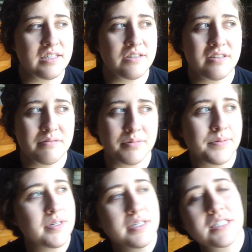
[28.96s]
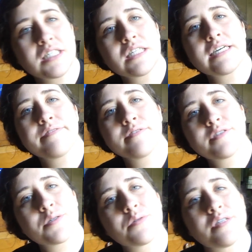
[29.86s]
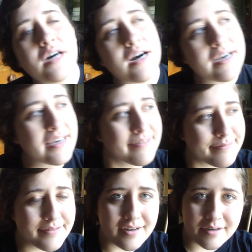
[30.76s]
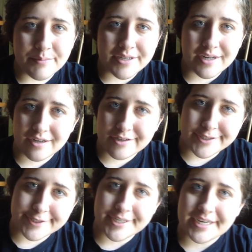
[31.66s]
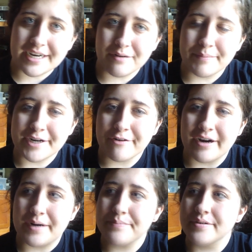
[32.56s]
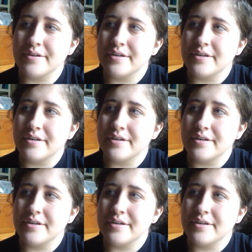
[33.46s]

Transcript: So in preparing to leave for school, I have been cleaning out my crap.